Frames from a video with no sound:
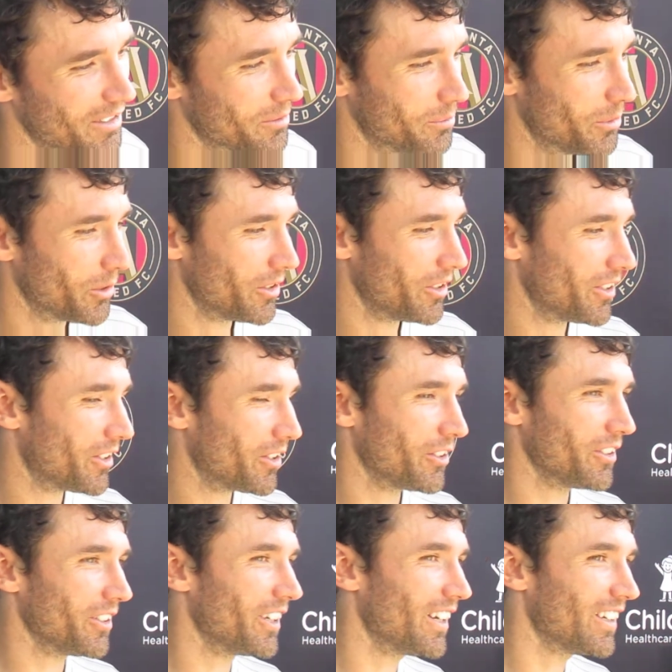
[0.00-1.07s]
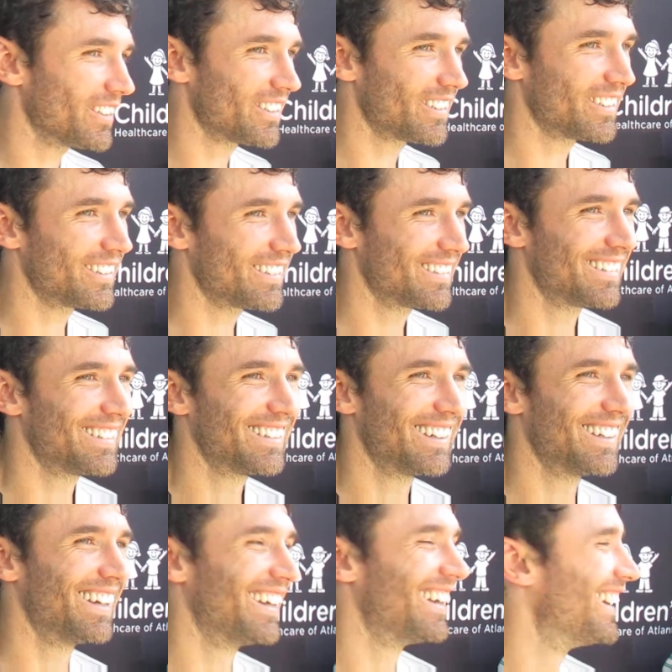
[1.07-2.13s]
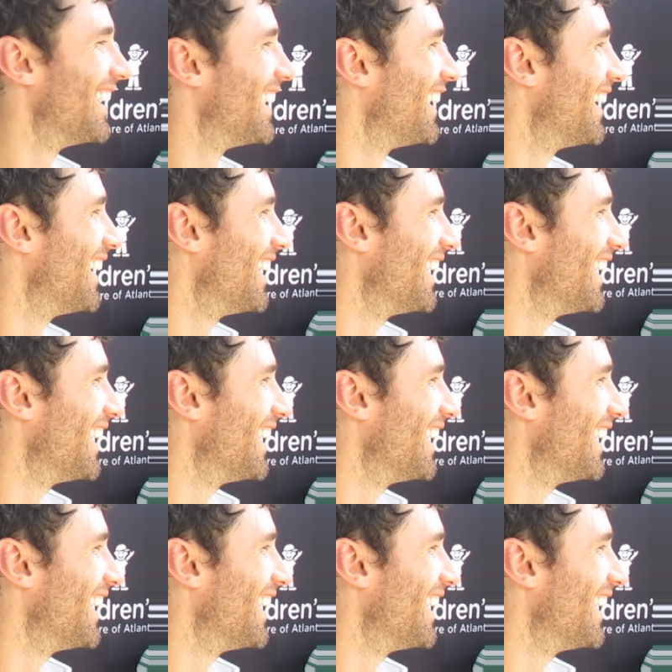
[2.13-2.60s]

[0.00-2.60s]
More than he currently has.